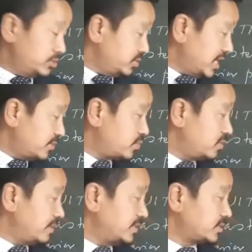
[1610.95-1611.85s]
So that
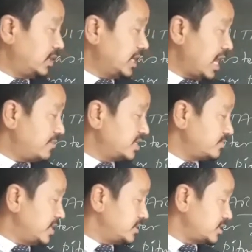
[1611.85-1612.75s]
problem is called diabetes
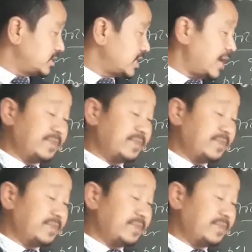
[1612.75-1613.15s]
mellitus,